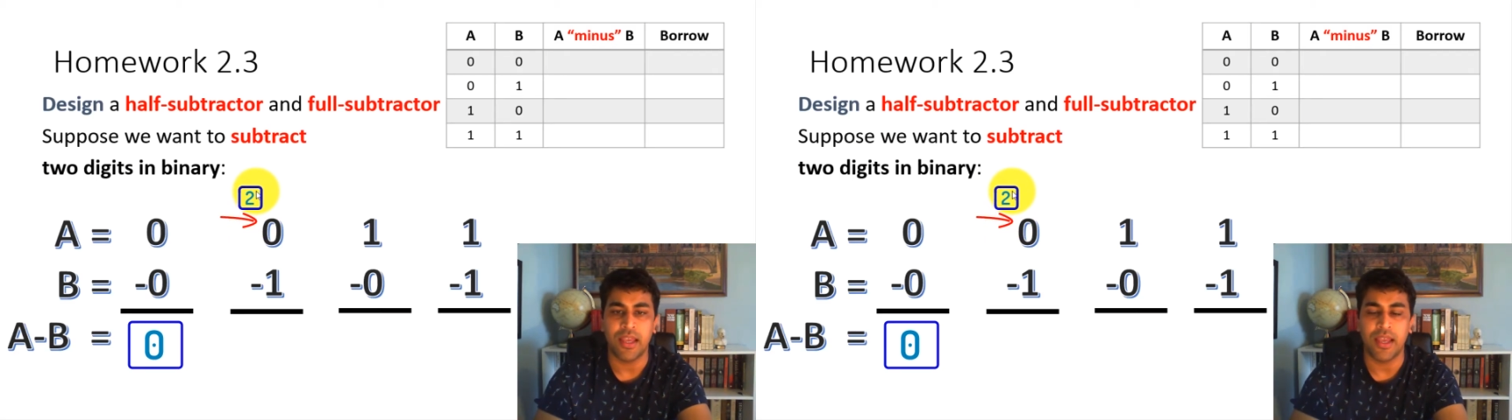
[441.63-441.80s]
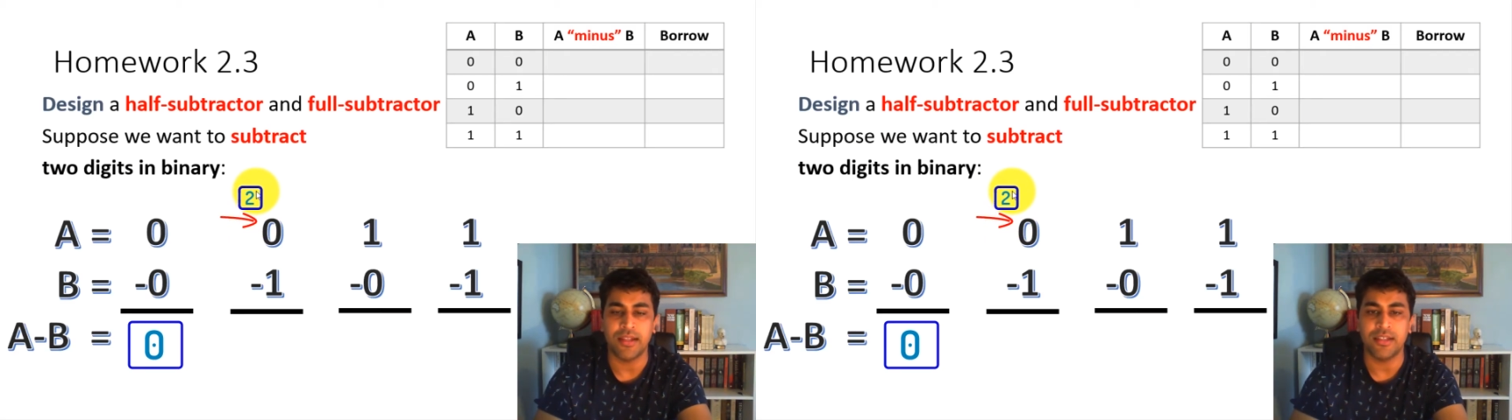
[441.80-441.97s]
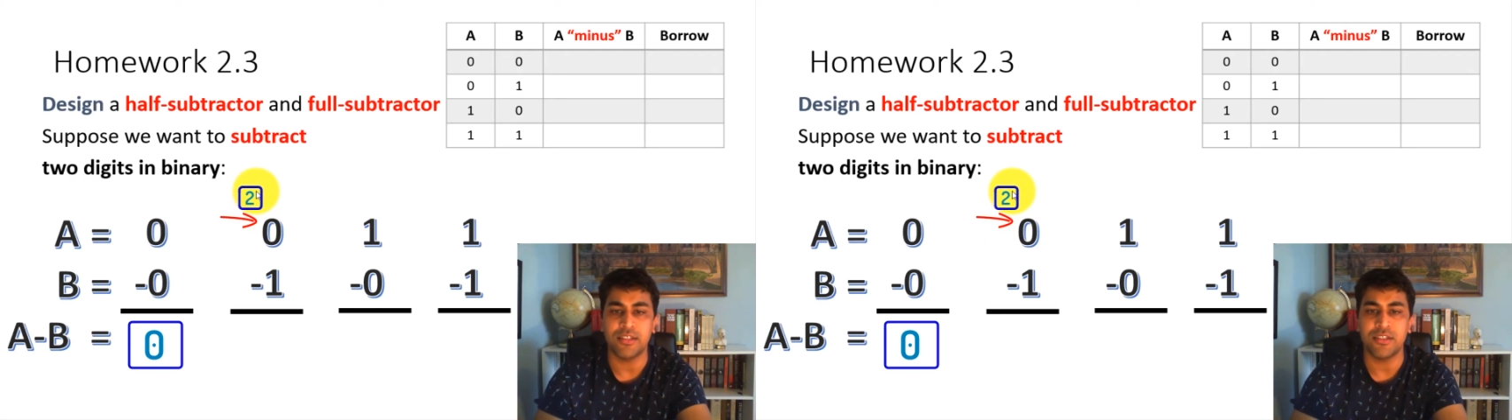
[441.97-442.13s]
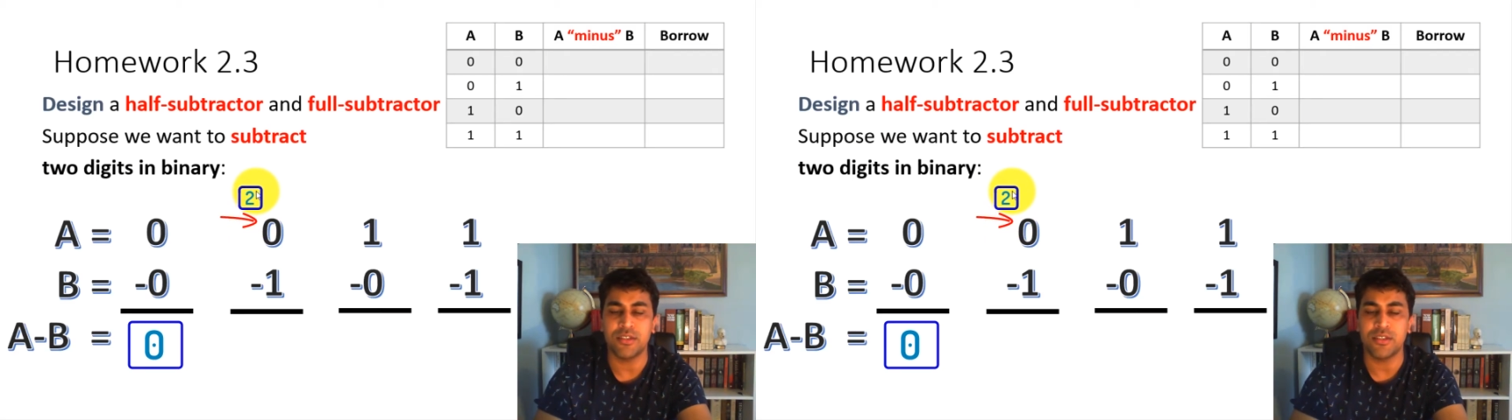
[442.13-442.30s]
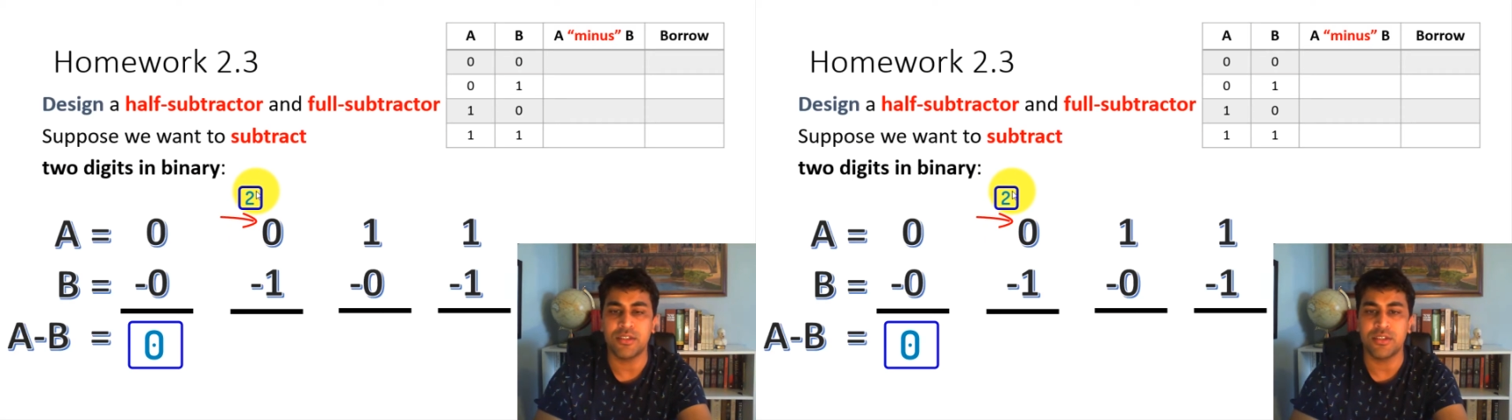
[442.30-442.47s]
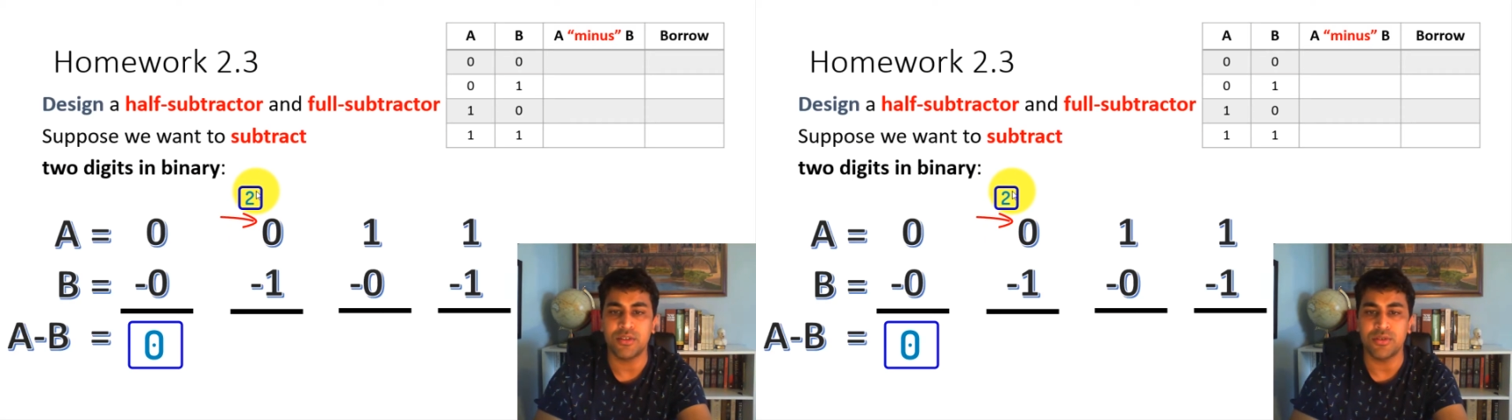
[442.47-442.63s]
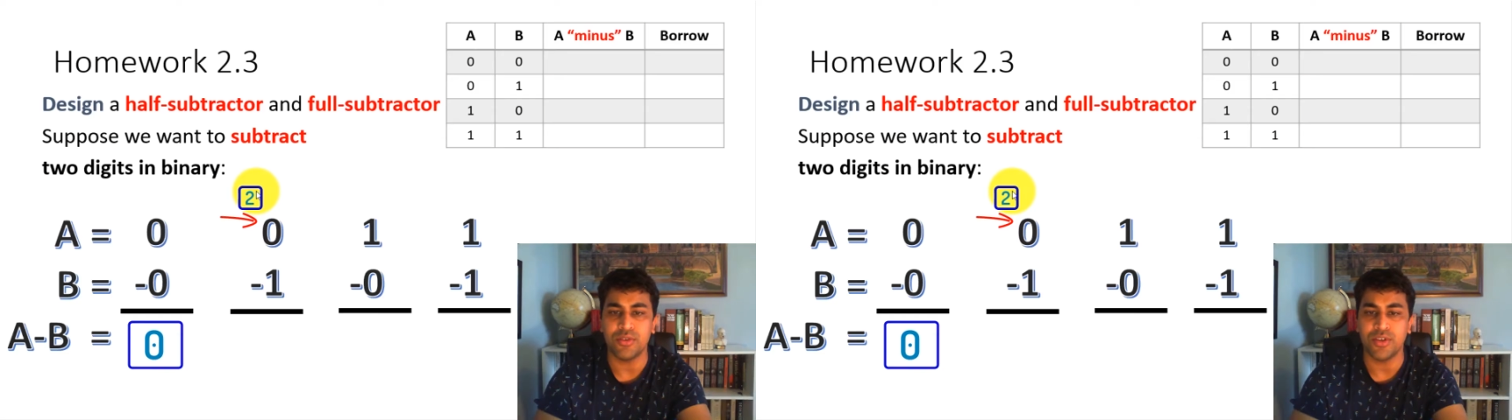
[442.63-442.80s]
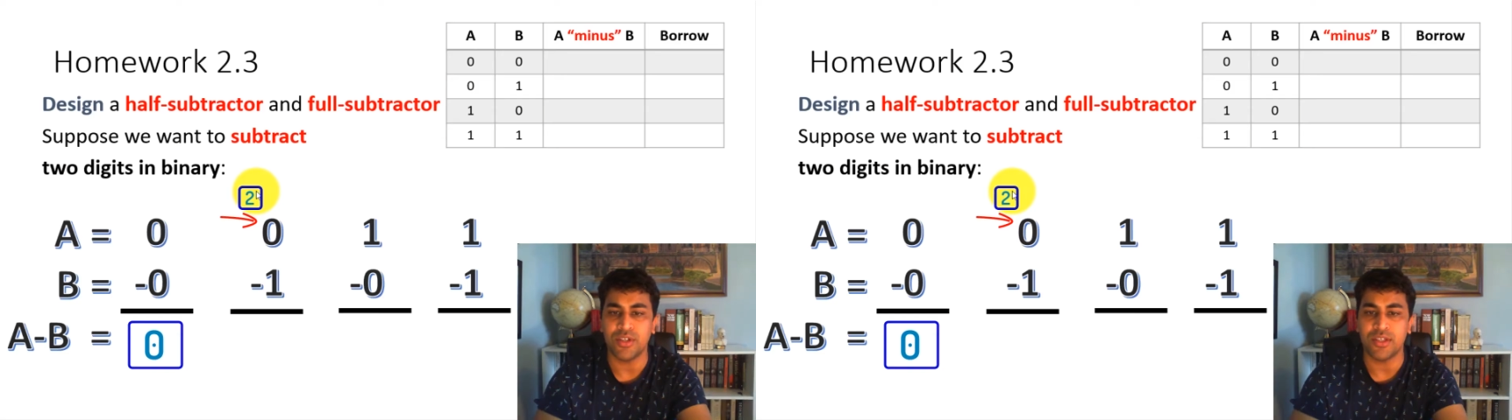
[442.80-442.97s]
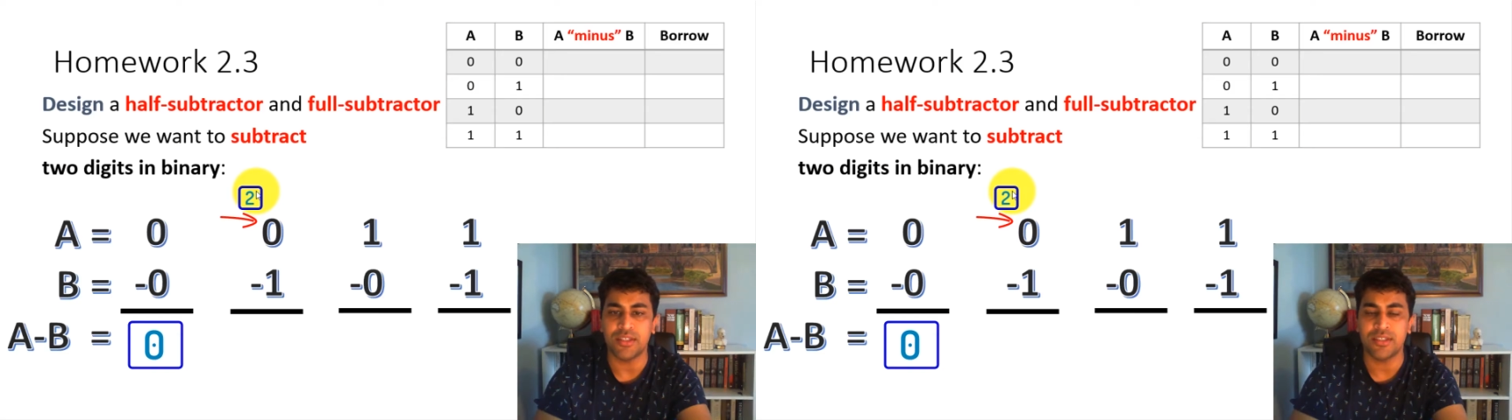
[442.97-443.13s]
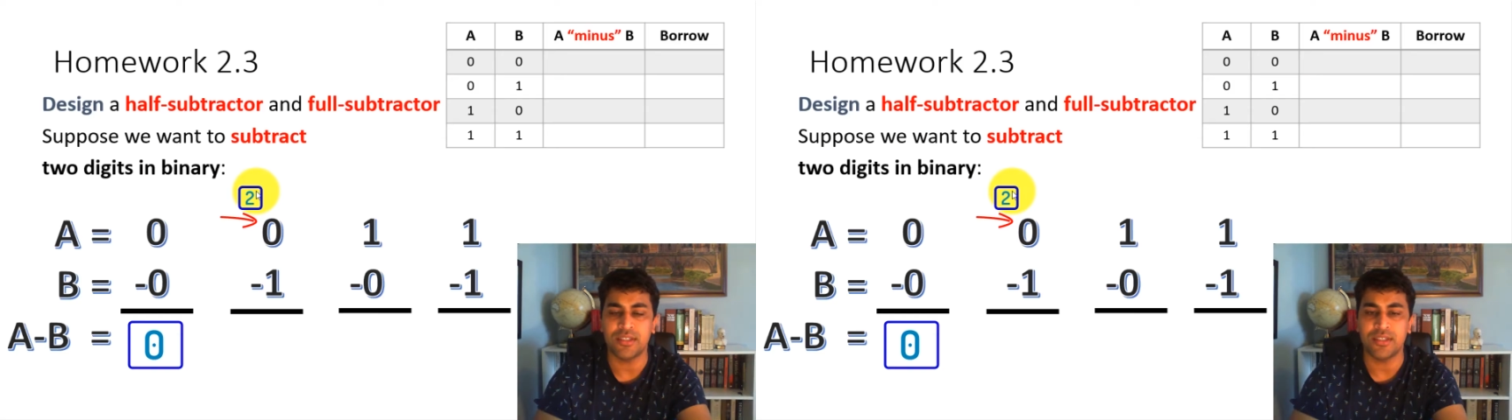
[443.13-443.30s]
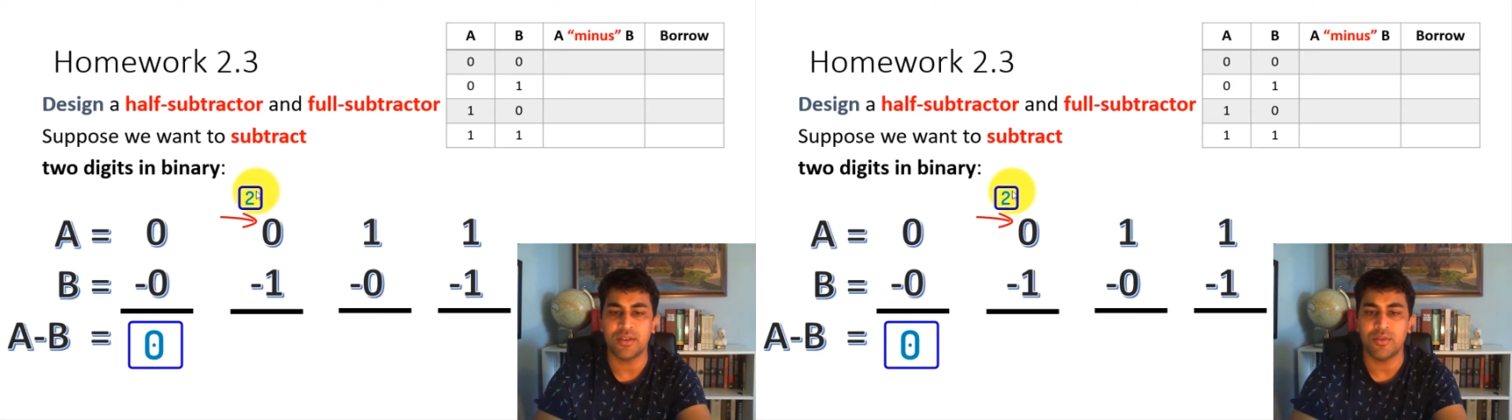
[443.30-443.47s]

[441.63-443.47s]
And this 2 units